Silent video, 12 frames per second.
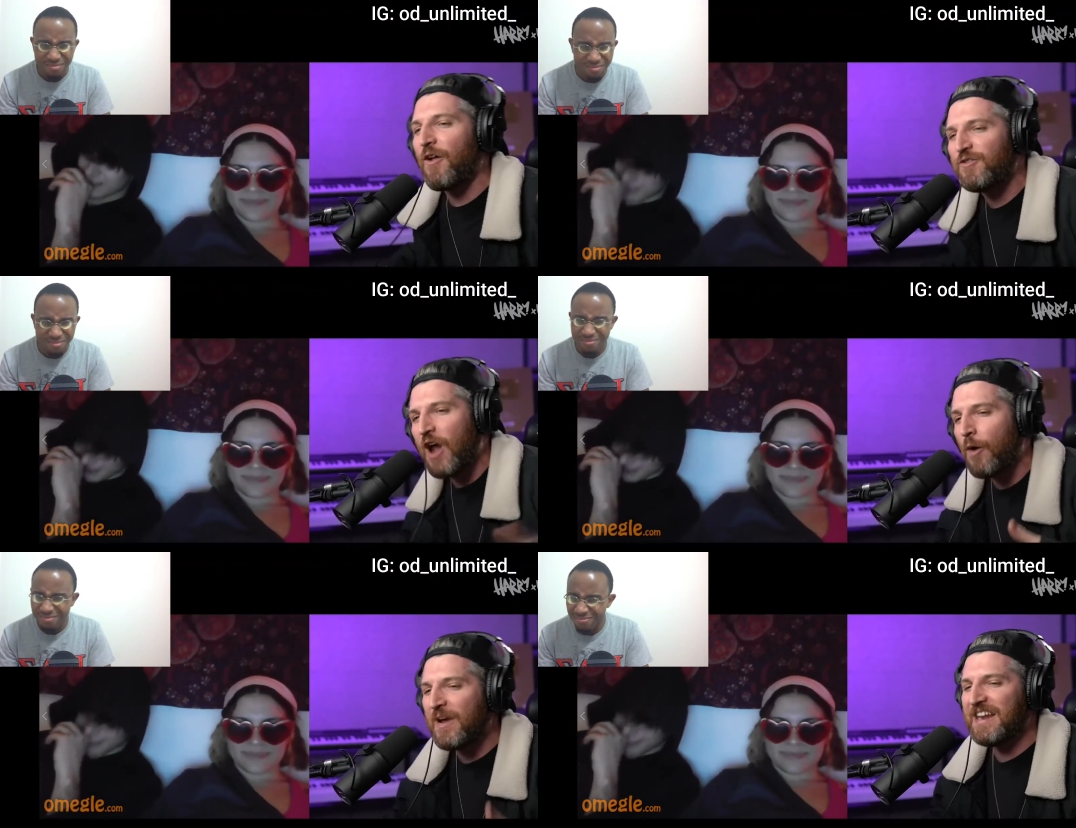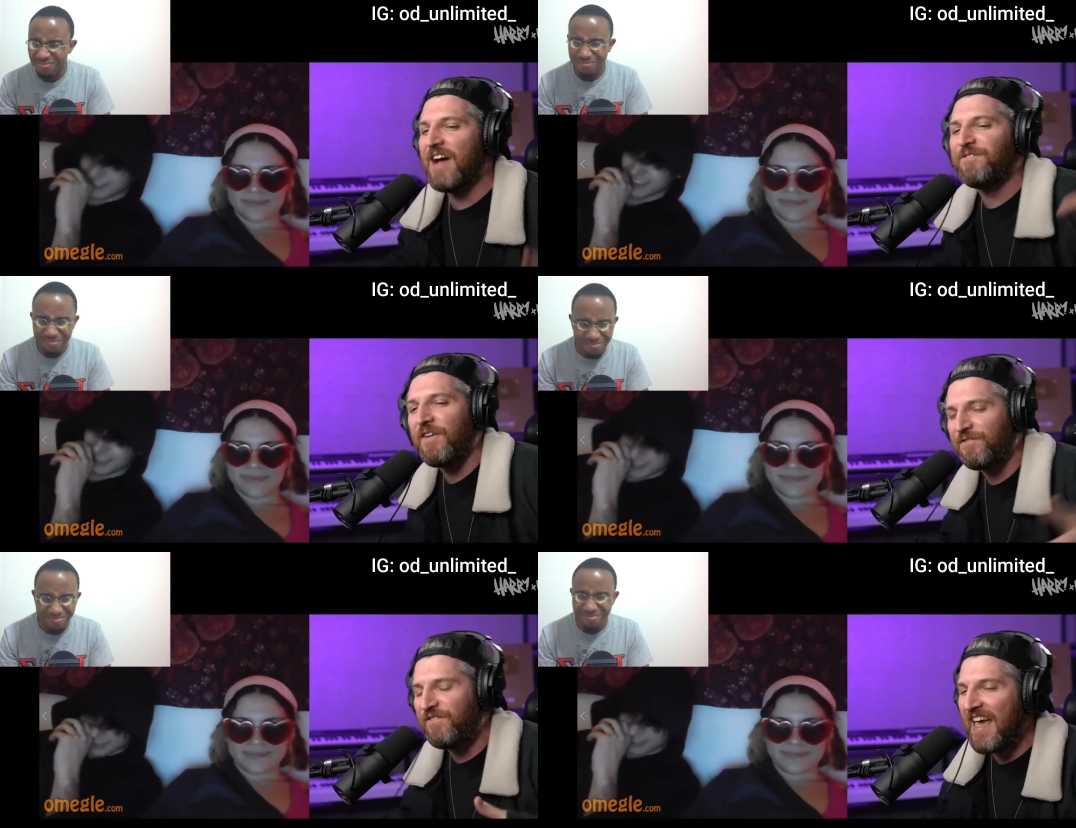Speaker 1: know we never
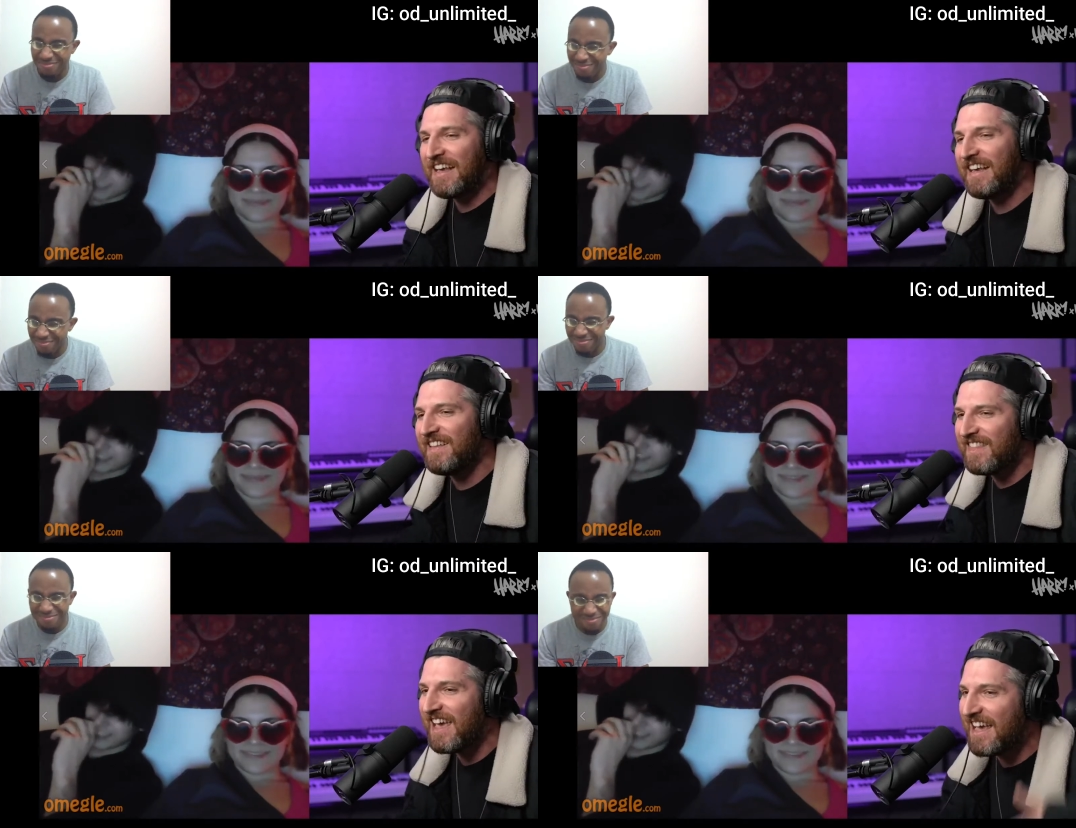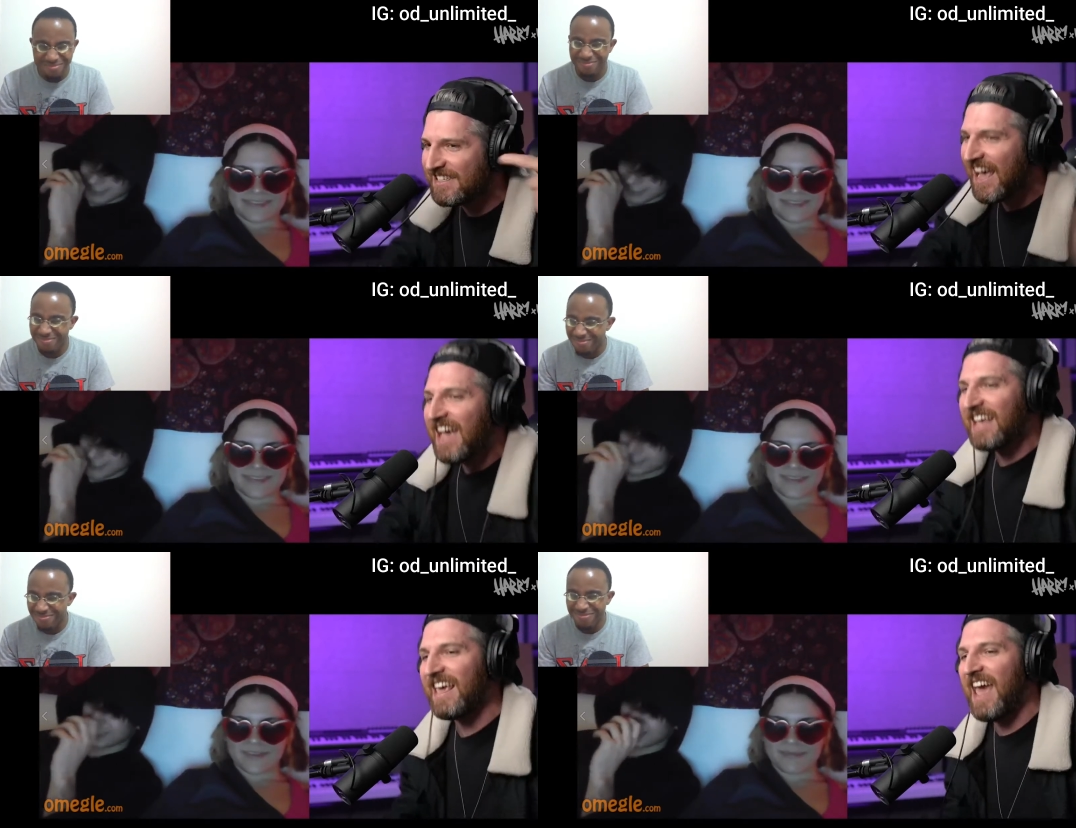faking this.
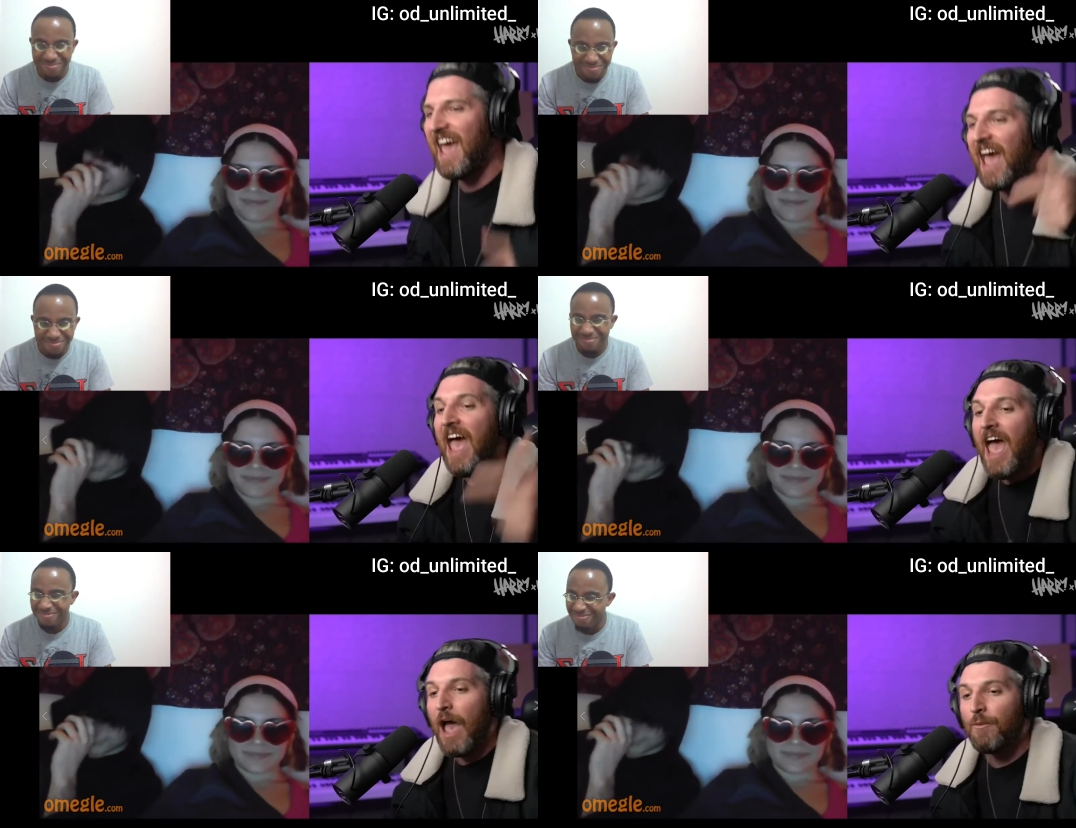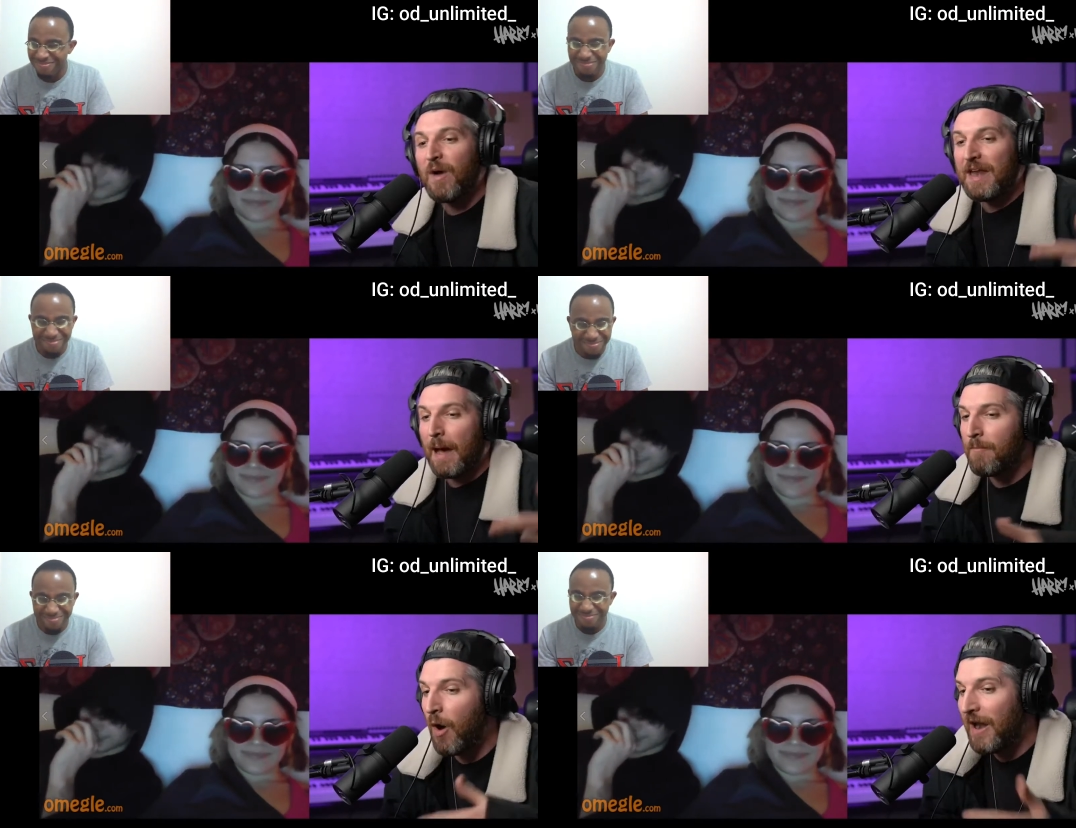Yeah, and when
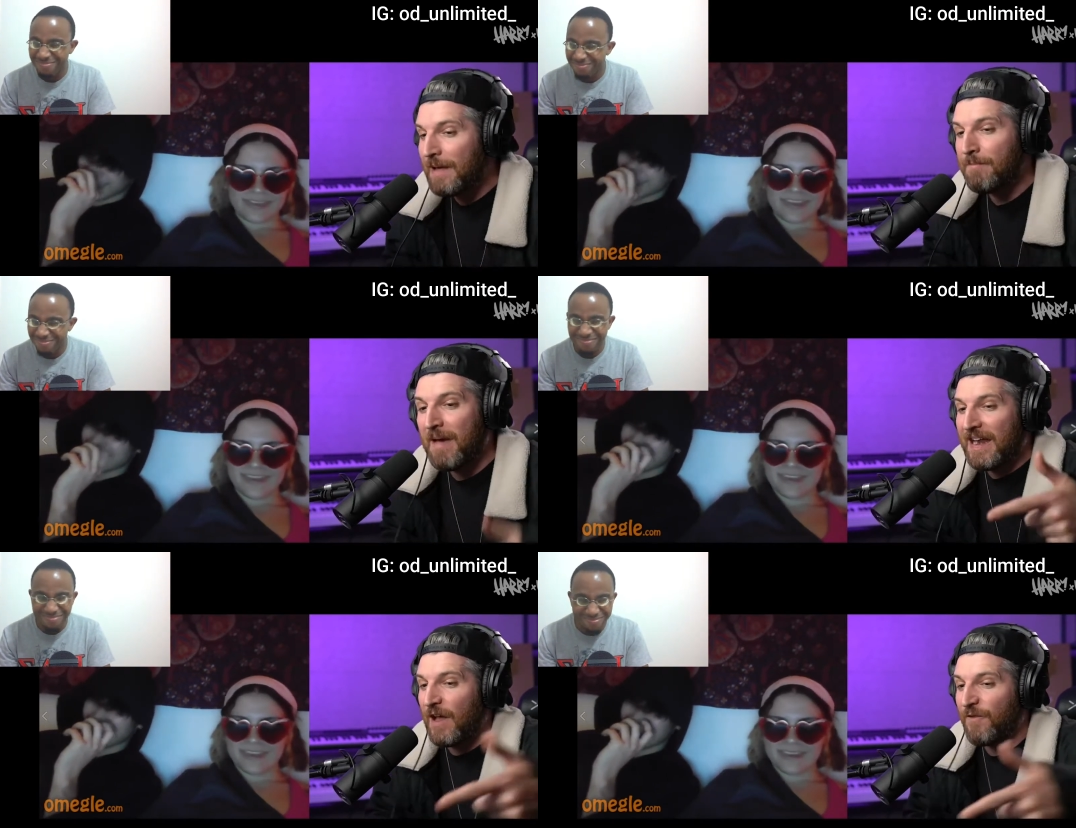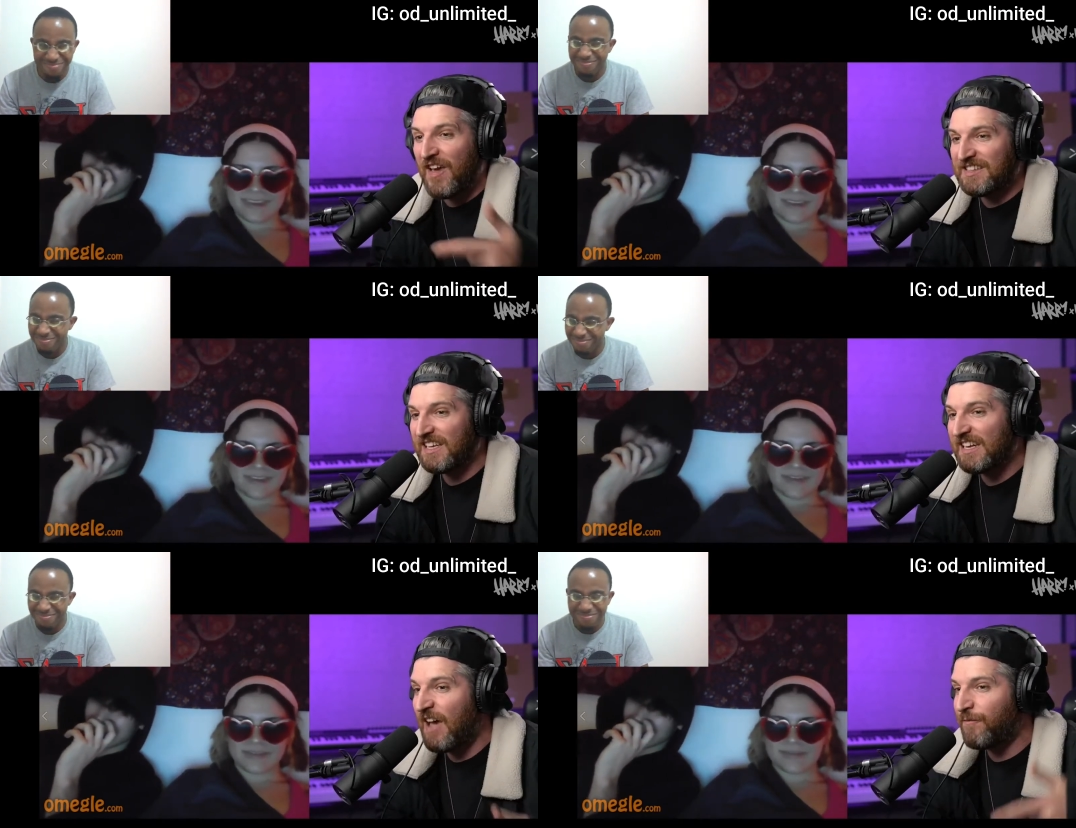I'm on it, man, I'm
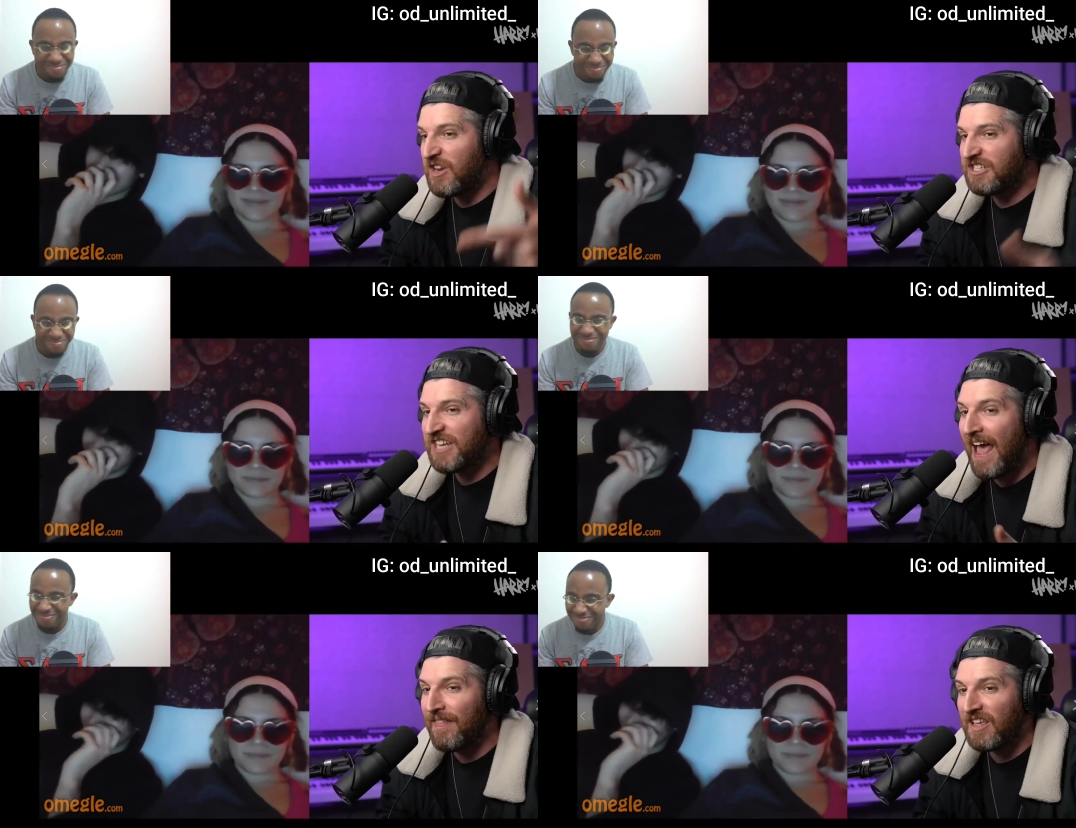facing every challenge.